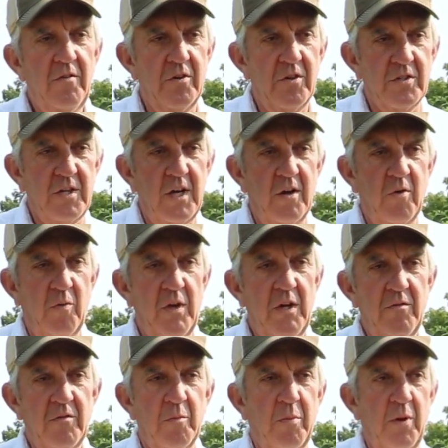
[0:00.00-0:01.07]
You just kind of
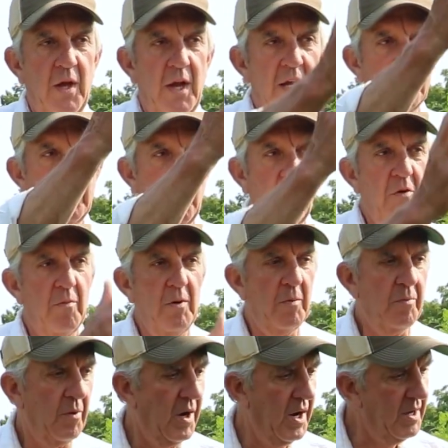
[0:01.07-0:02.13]
weave the plants, hold them
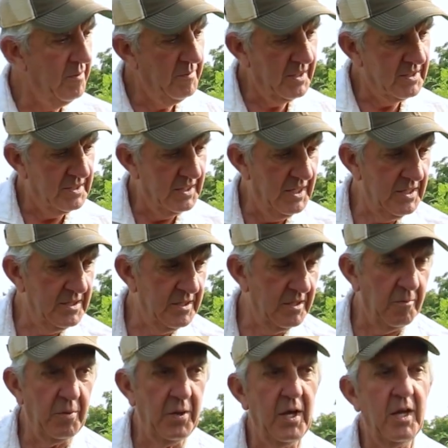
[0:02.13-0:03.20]
upright, makes it easy
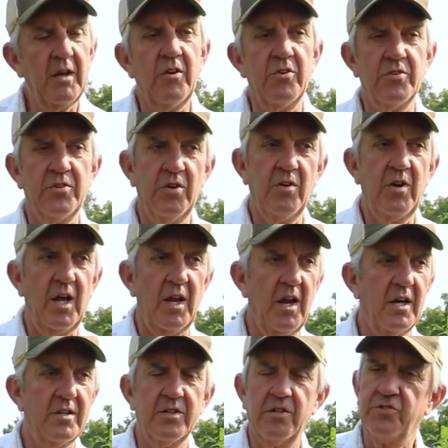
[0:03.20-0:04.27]
to pick. You still got
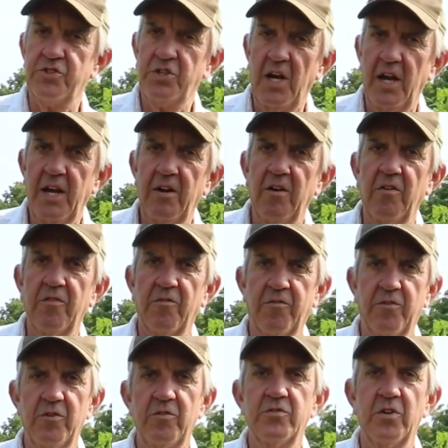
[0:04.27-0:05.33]
lots of shade on the
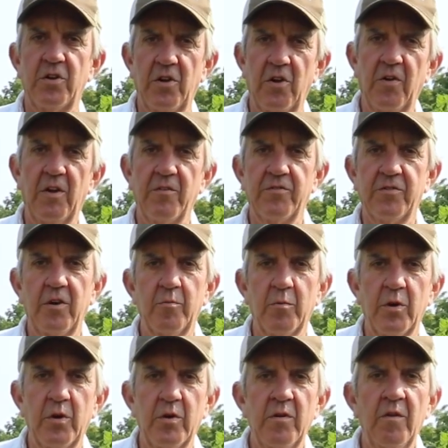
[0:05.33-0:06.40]
fruit so you don't have
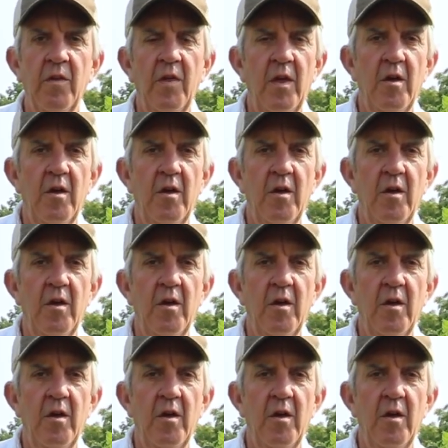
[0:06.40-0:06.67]
sunburn.